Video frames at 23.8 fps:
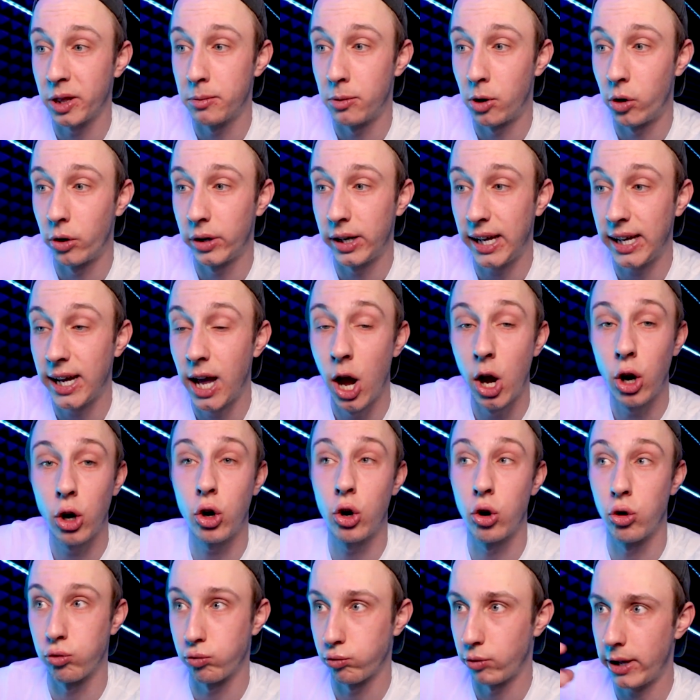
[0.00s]
the morning
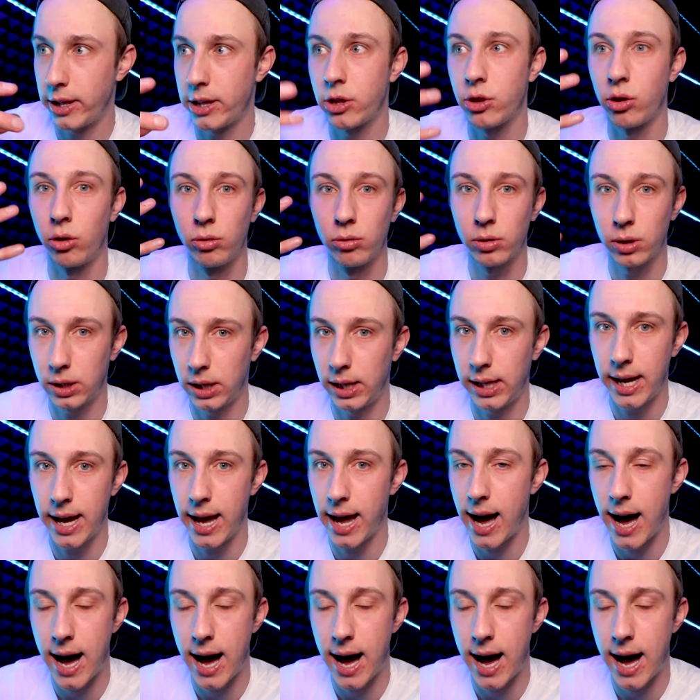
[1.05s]
crystal clear.